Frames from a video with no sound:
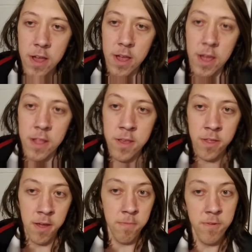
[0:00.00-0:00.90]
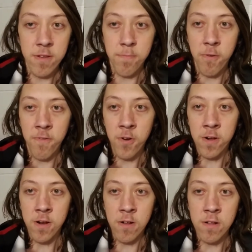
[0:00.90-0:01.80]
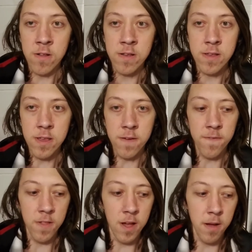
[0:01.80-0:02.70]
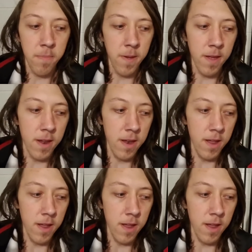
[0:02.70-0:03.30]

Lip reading: and so they just prefer to call, see a flop, and